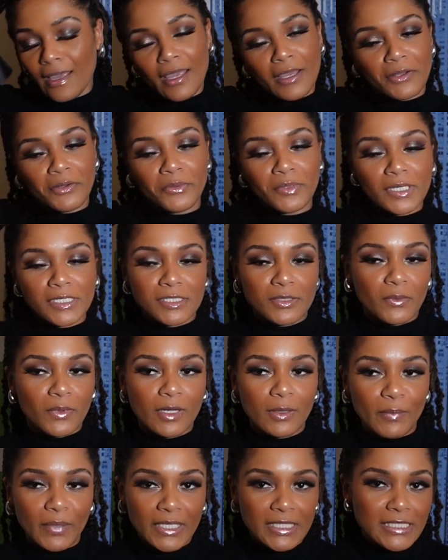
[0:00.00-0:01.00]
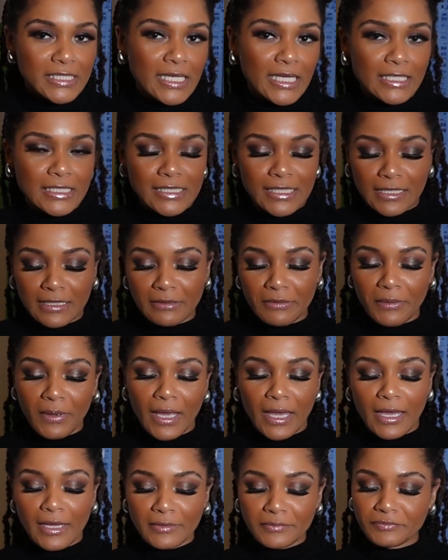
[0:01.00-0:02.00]
and who doesn't want to be sexy,
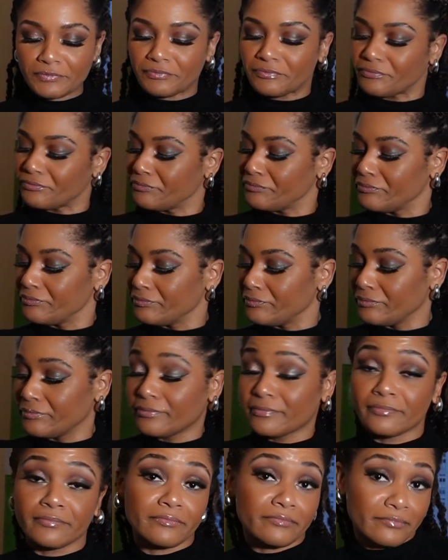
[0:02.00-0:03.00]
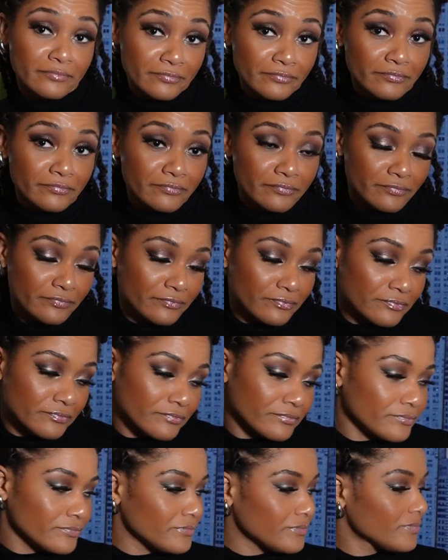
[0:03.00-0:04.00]
okay?
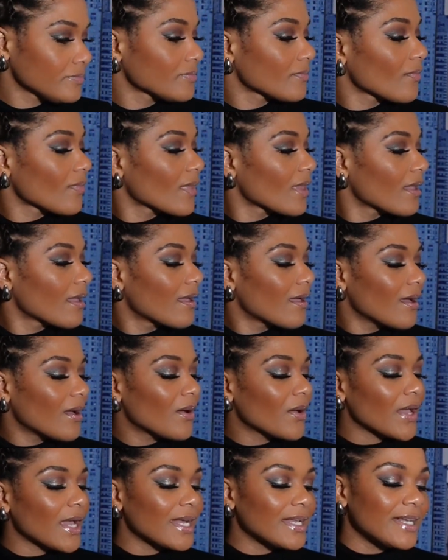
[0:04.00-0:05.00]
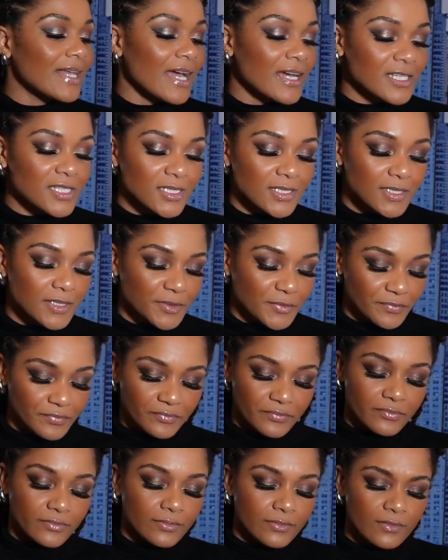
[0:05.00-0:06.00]
Hmm. Okay, next
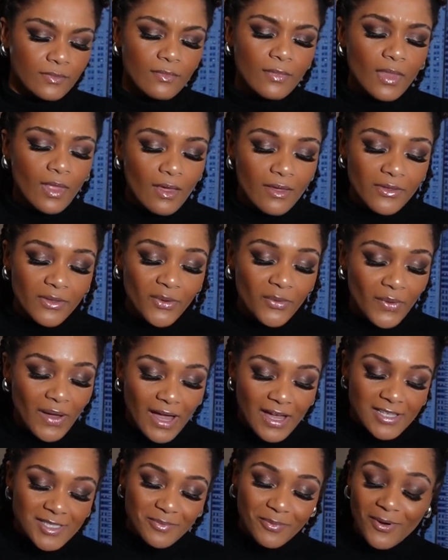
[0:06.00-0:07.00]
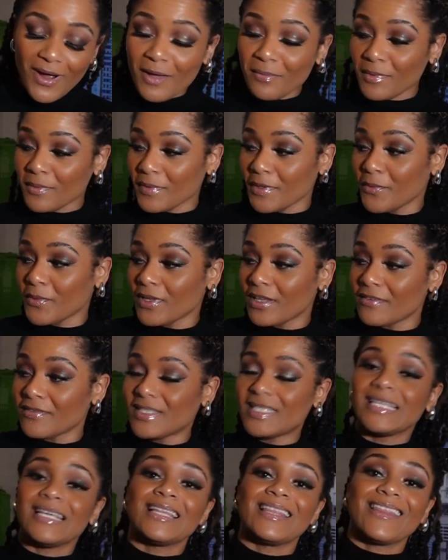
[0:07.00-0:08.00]
you guys probably will have
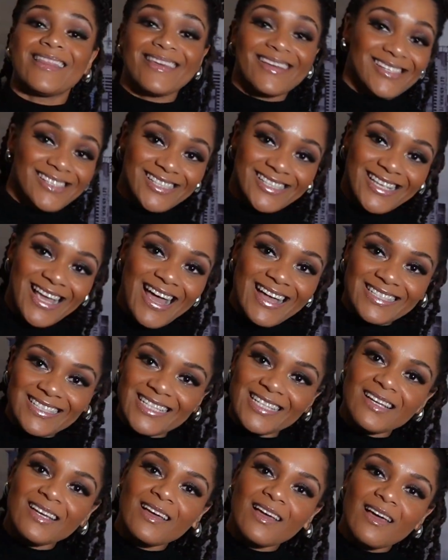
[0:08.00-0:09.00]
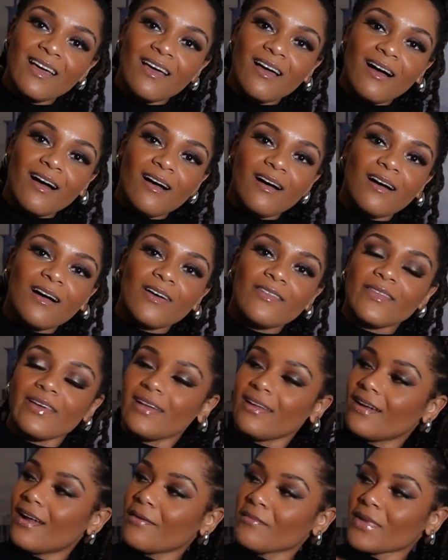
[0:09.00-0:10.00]
seen this set um,
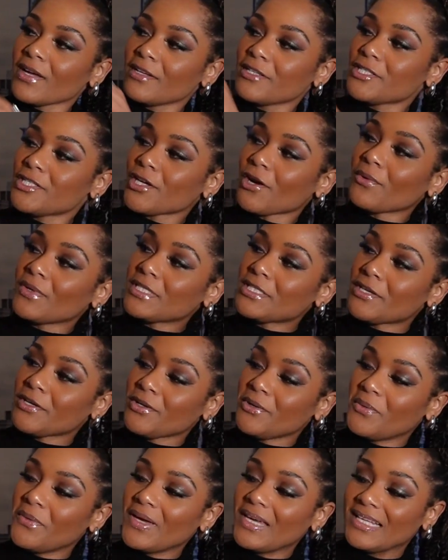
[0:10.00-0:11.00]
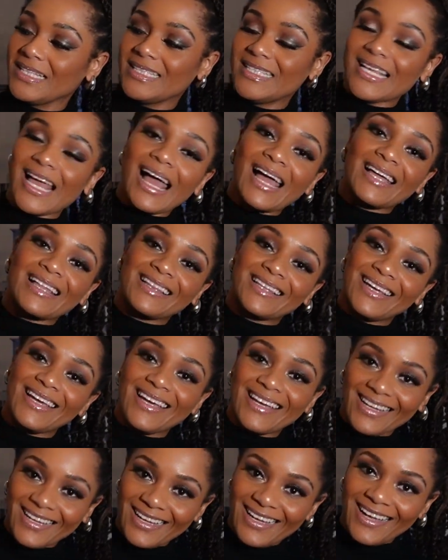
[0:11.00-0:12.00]
and I'm gonna show it to you
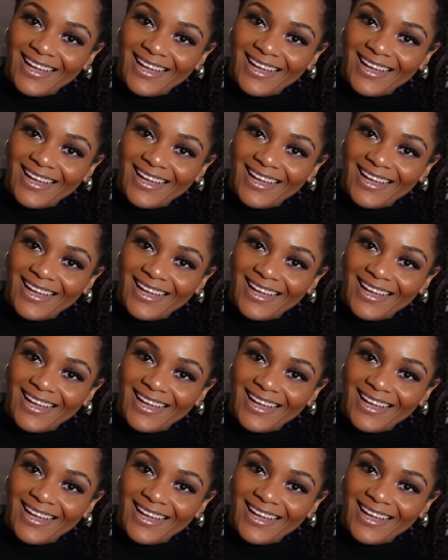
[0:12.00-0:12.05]
exactly